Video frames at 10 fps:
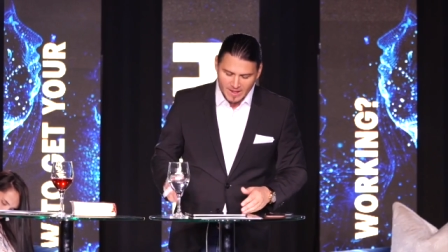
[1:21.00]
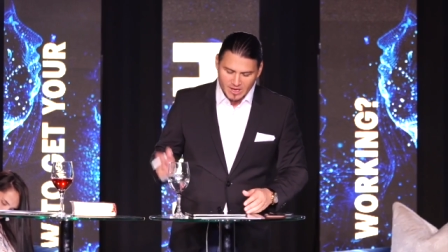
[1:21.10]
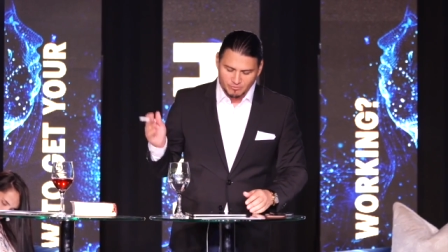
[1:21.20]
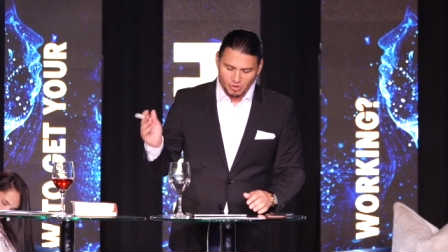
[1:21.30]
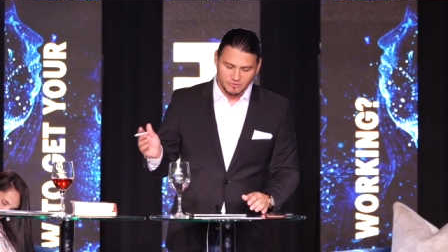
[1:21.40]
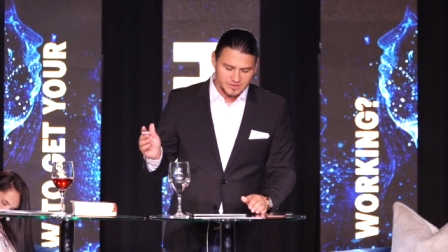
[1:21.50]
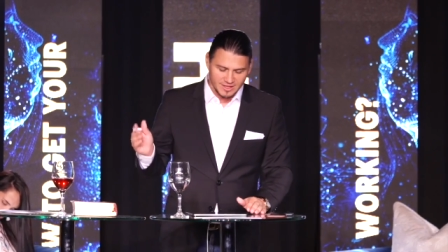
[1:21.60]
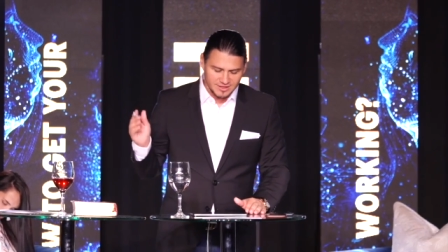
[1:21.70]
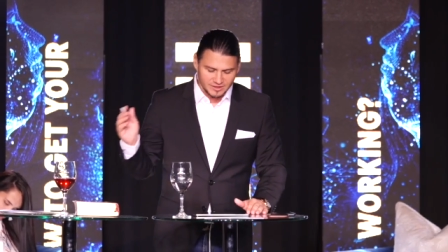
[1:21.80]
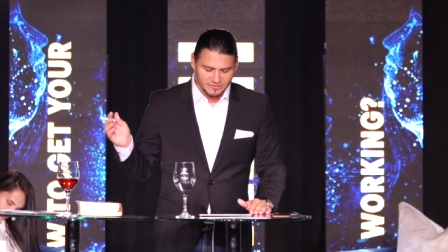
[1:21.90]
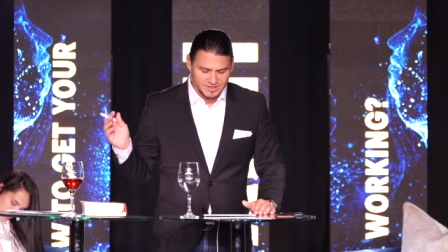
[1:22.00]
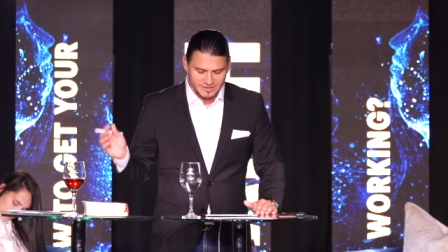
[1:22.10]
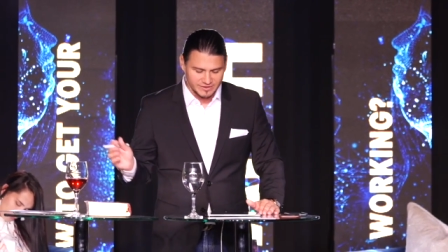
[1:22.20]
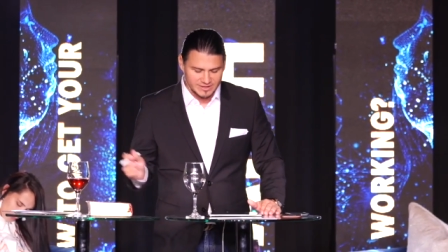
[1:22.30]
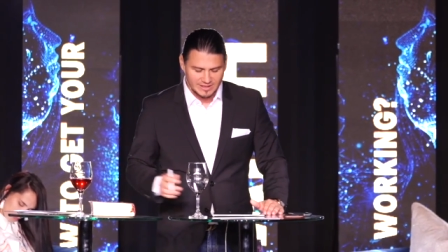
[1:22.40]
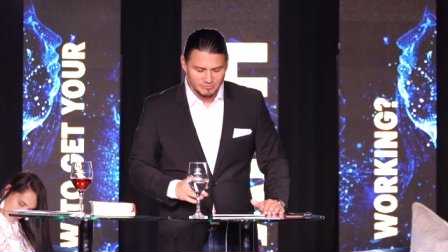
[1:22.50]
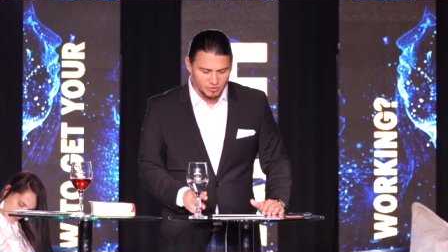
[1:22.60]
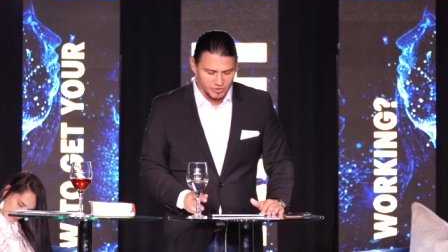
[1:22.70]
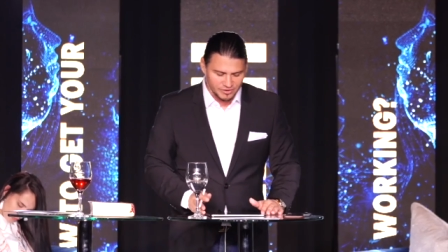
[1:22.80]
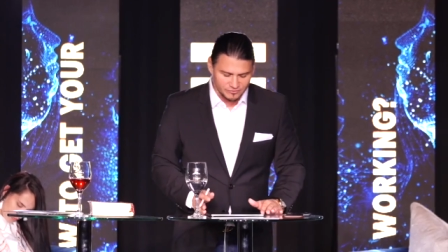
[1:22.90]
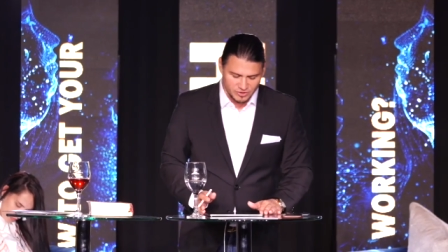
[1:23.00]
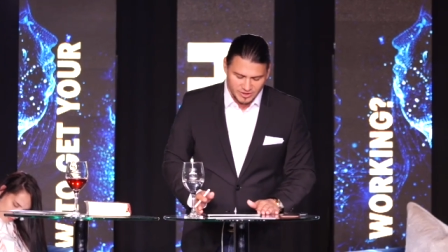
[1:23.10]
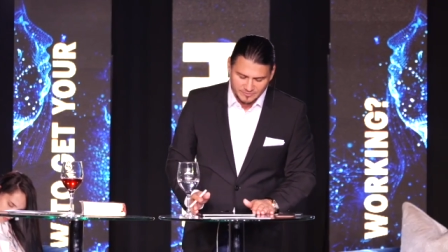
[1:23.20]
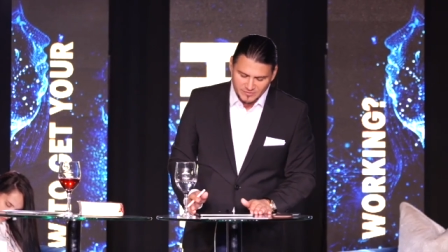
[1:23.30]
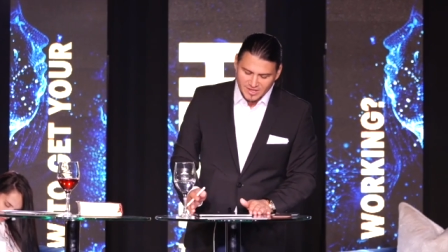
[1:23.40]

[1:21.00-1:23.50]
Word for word: Proverbs 19, verse 17. Let me read it for you here.